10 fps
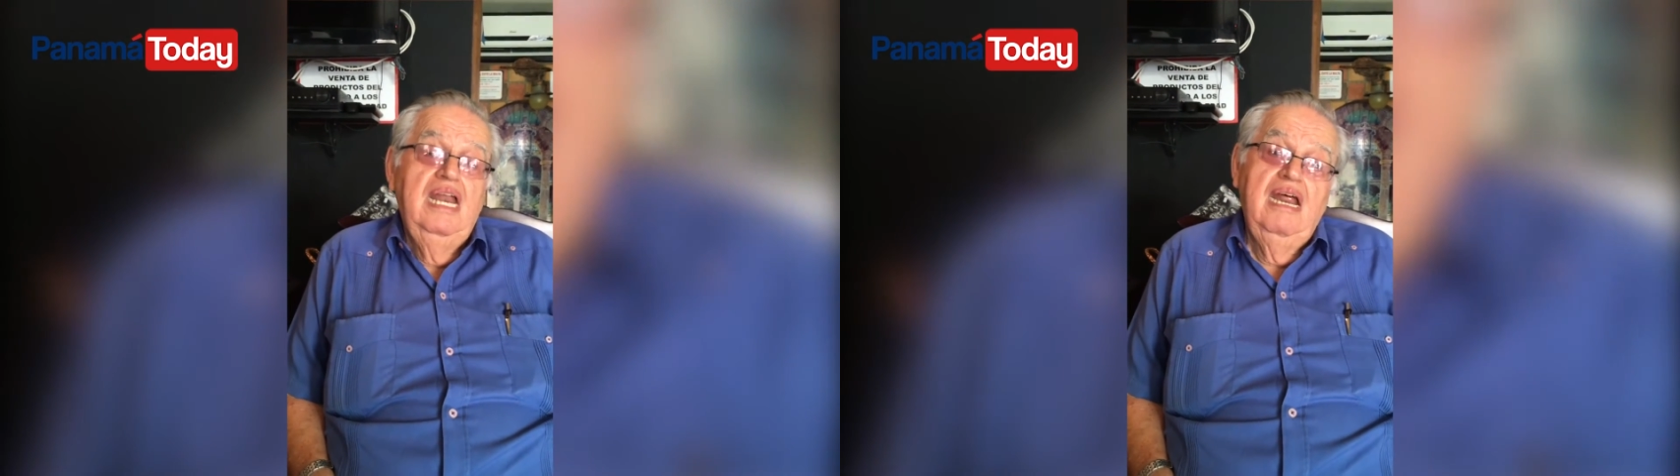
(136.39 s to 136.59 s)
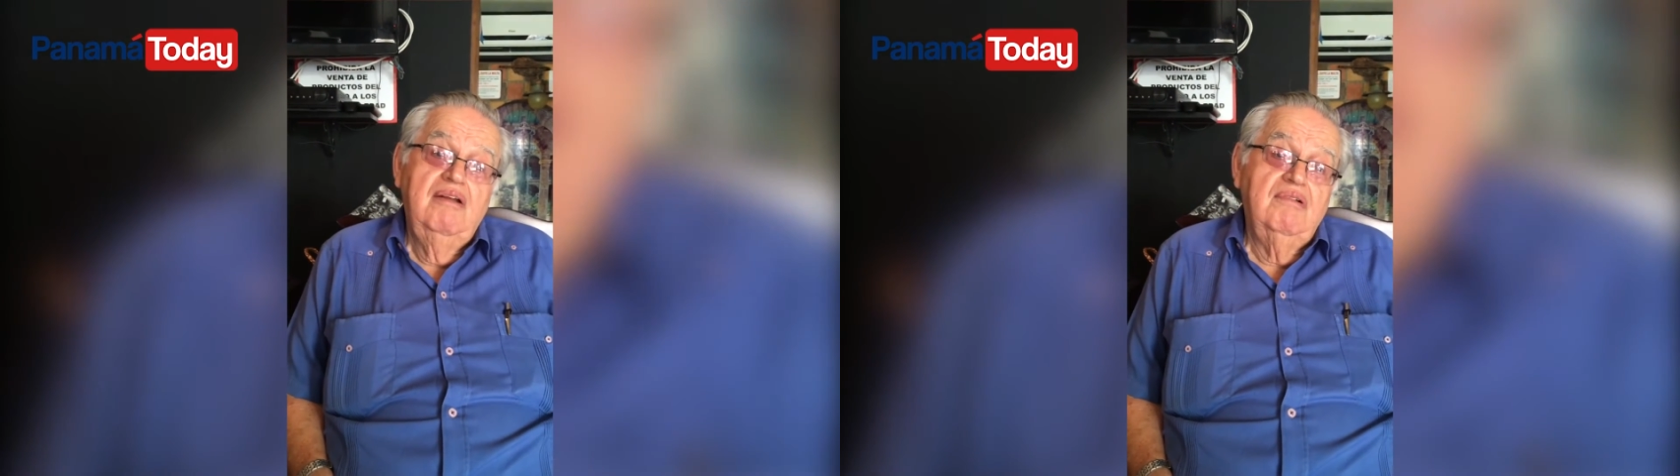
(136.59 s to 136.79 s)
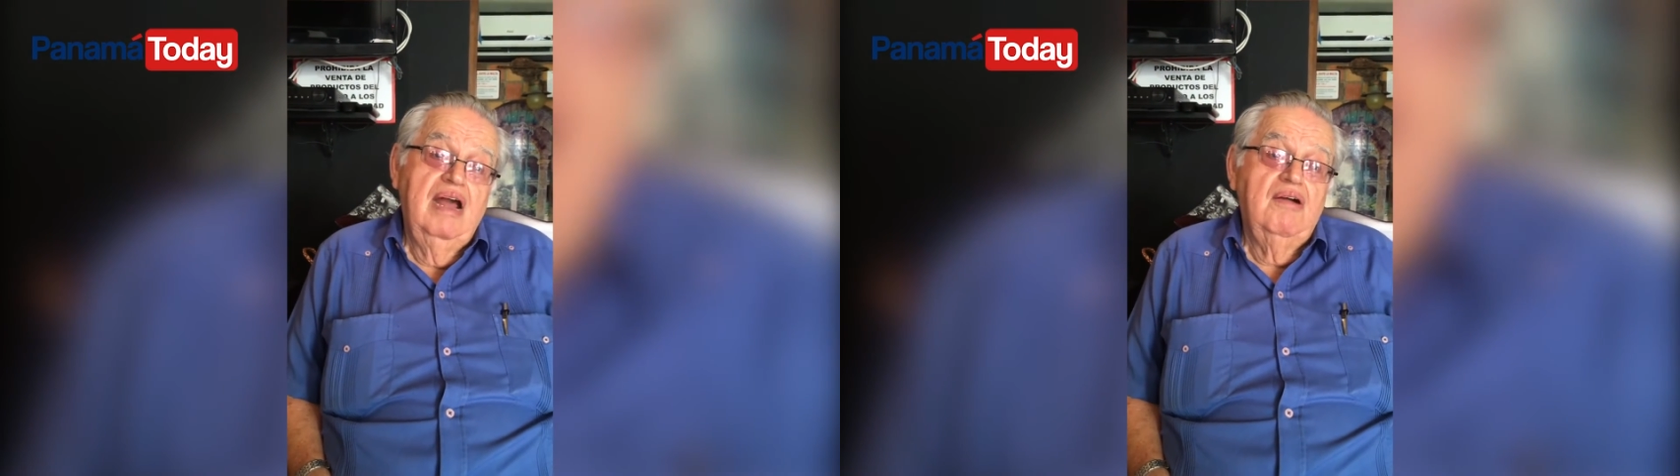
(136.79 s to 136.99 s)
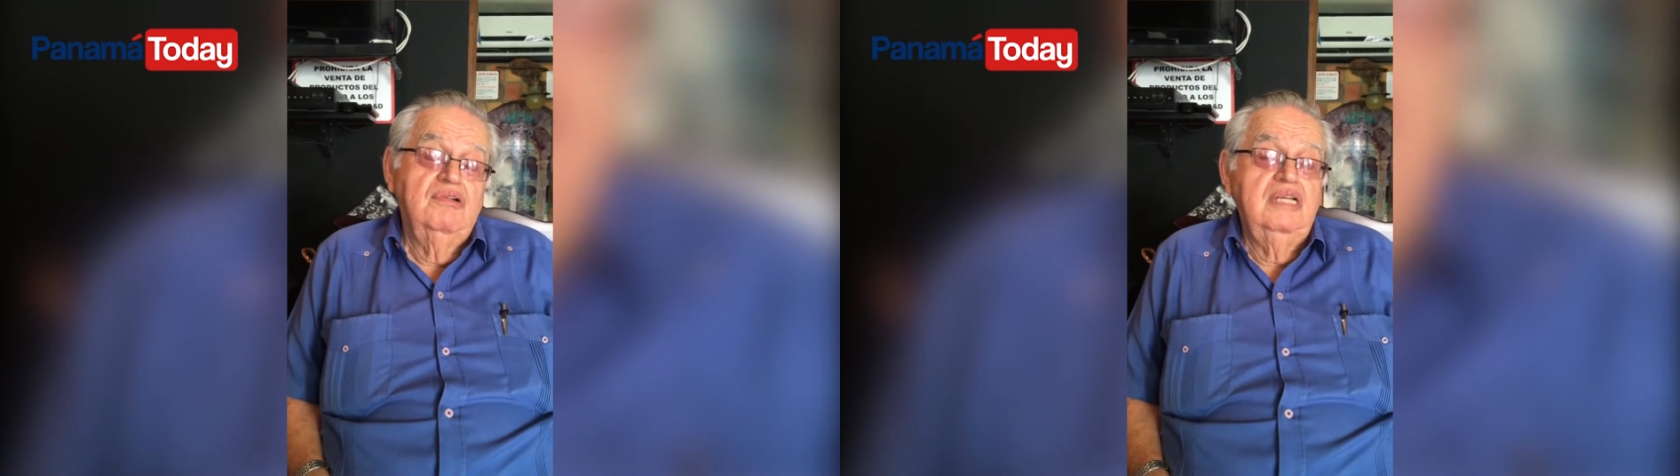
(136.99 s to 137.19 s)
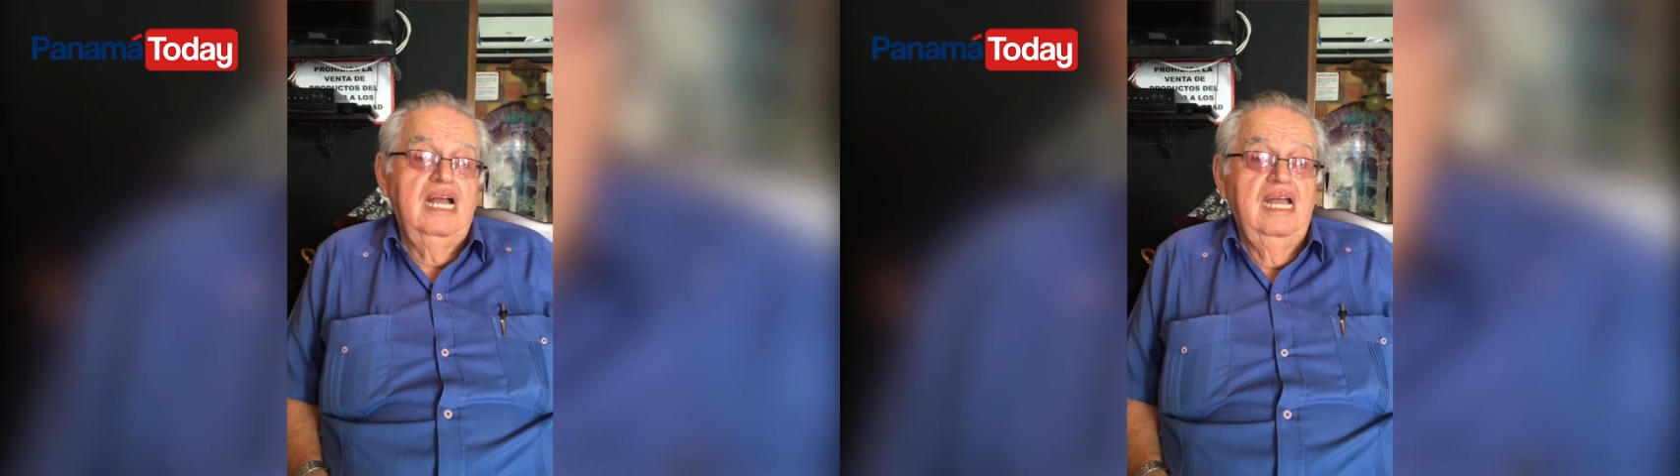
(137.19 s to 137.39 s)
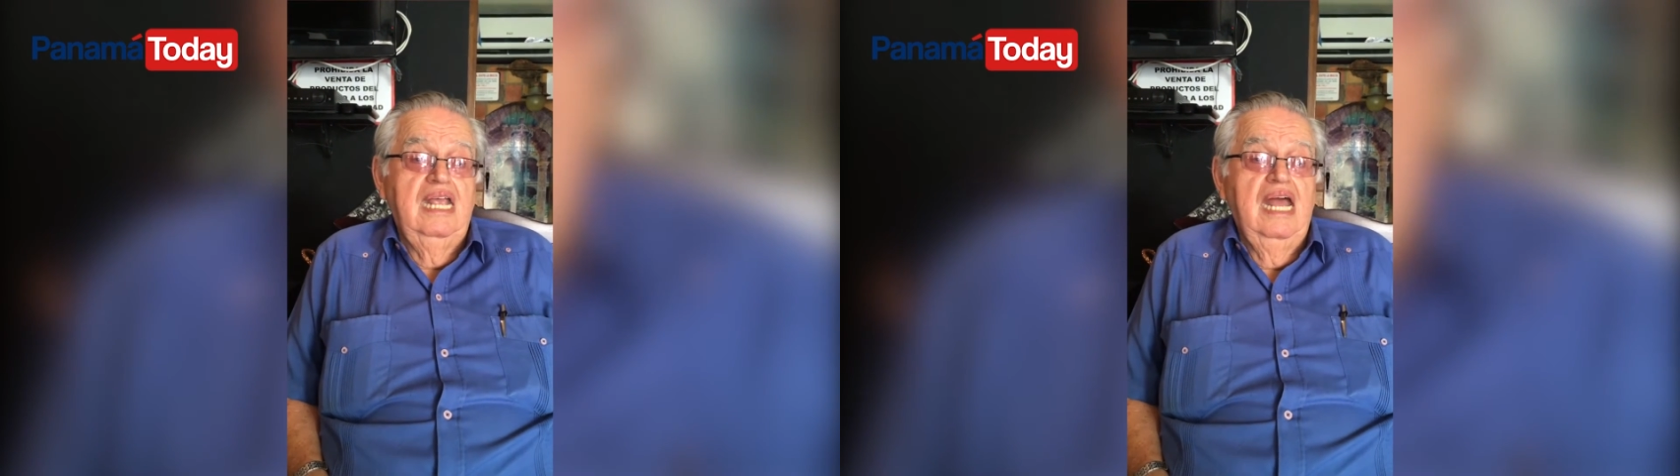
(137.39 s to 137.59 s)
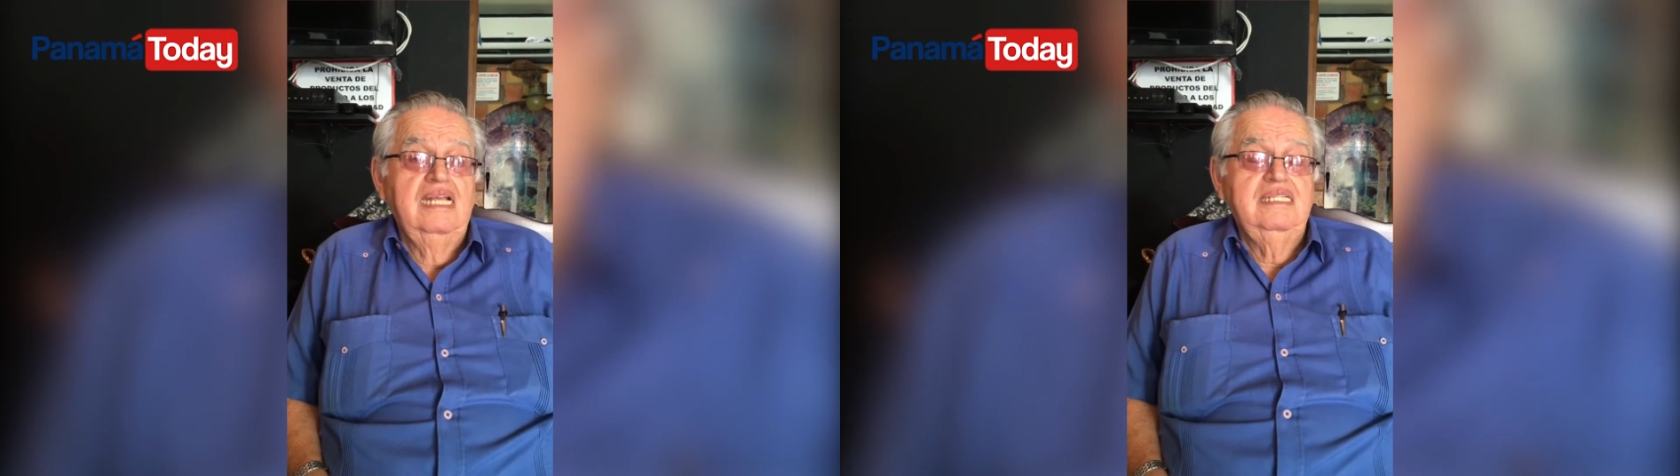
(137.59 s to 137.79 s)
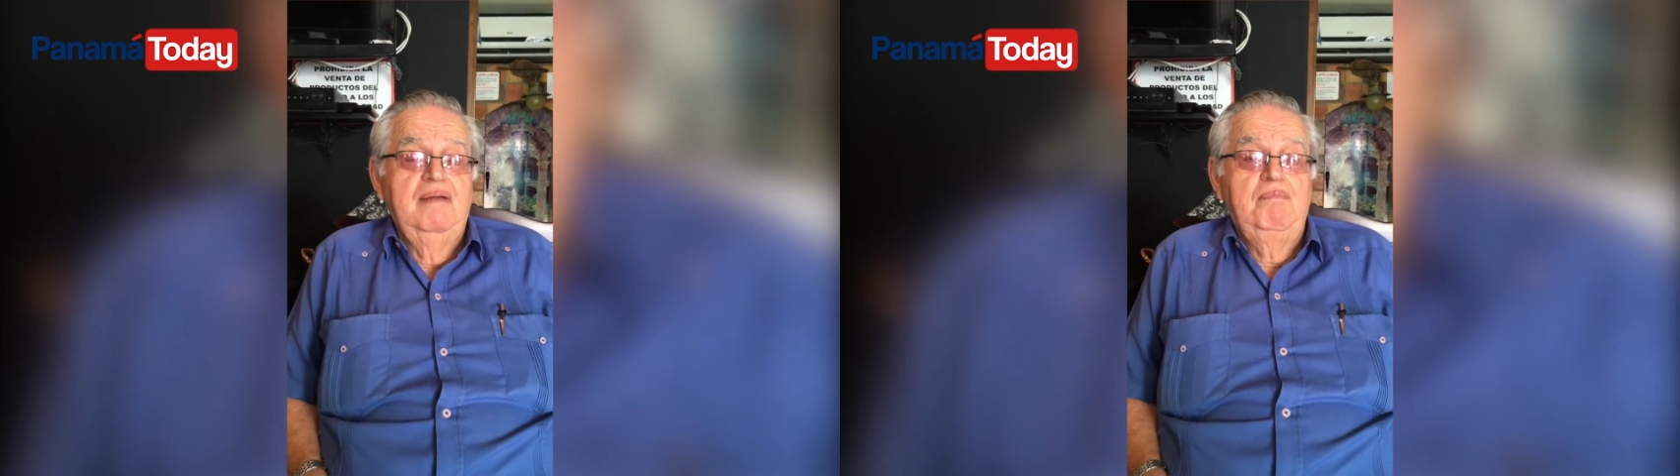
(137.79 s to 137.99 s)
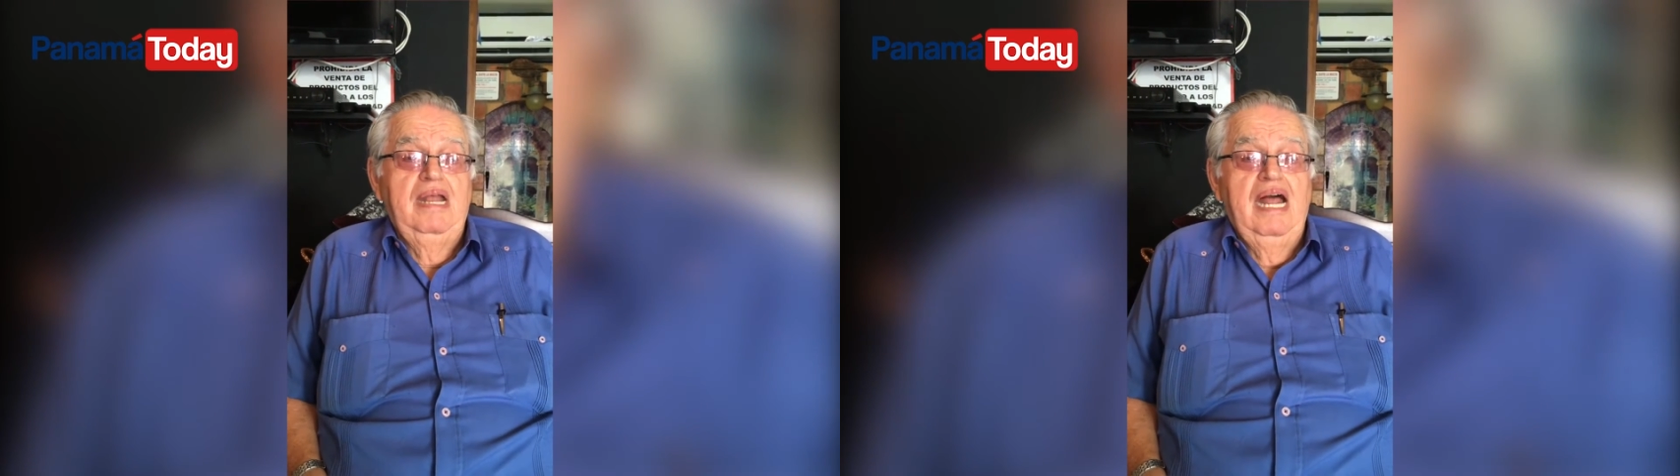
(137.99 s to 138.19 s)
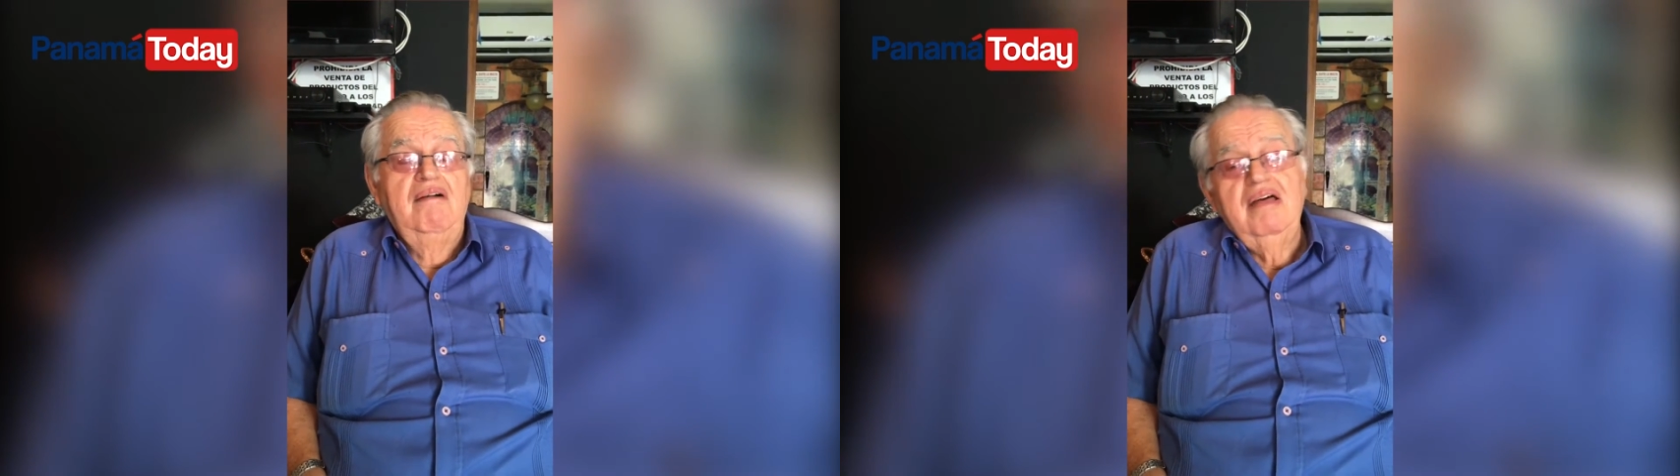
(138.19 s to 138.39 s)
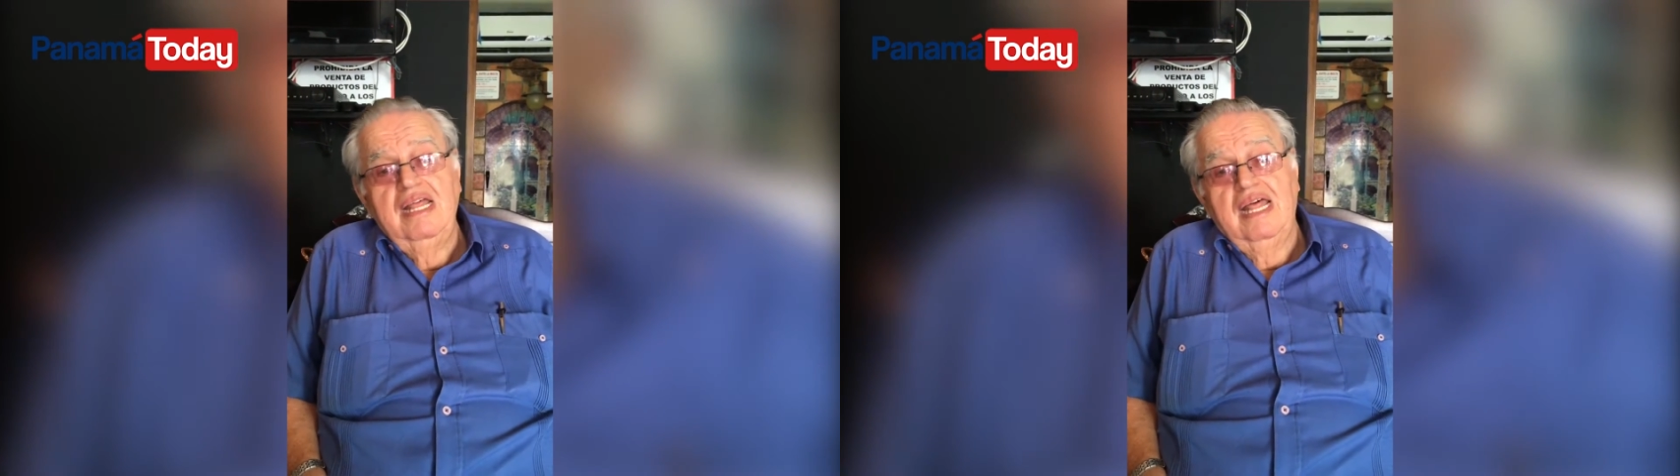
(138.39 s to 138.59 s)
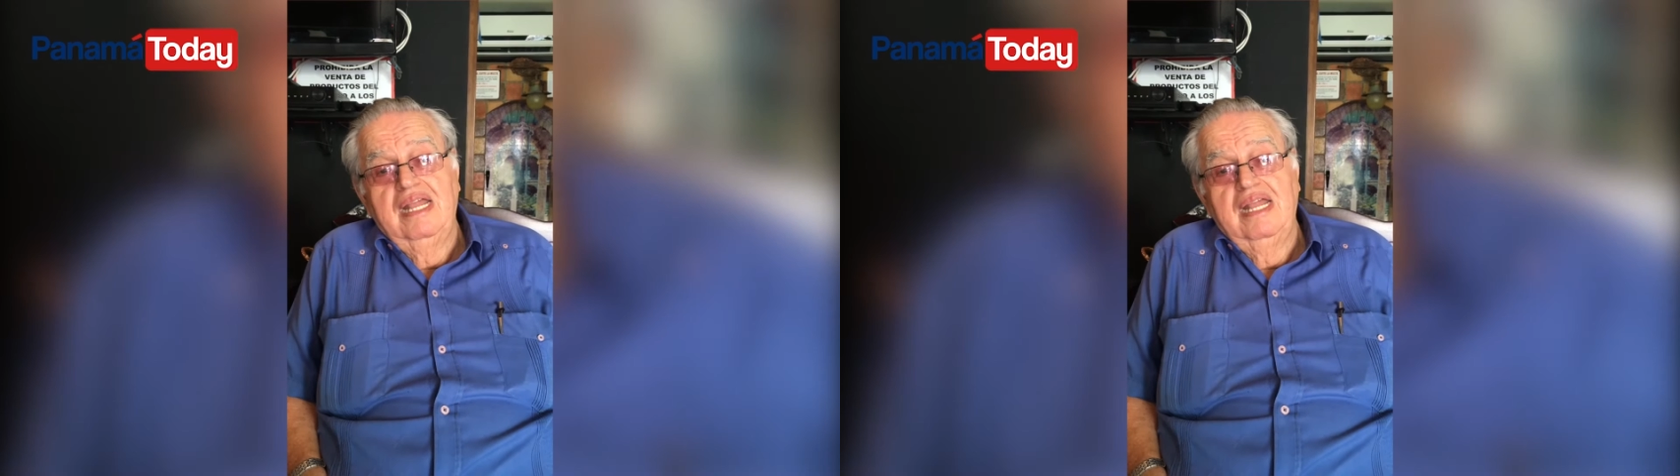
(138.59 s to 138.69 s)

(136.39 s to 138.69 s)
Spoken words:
since 2006